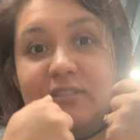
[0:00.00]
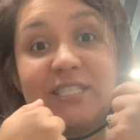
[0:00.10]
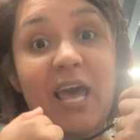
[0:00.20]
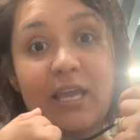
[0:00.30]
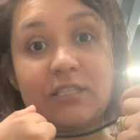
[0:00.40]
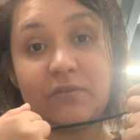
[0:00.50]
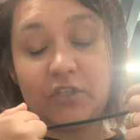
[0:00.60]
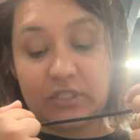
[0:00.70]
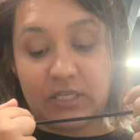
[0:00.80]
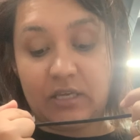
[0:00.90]
sides of
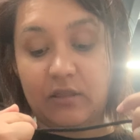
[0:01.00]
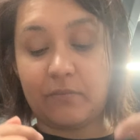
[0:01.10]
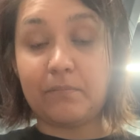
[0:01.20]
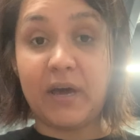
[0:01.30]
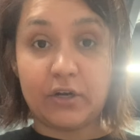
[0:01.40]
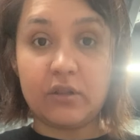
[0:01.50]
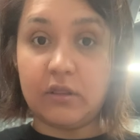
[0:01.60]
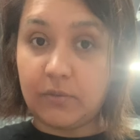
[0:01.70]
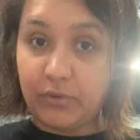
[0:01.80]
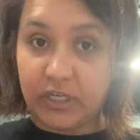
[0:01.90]
your teeth better
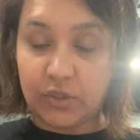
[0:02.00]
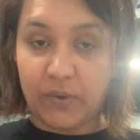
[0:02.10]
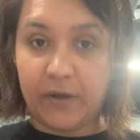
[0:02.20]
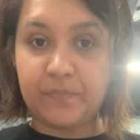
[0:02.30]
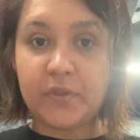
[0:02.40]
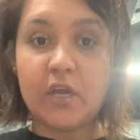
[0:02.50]
than the brush will.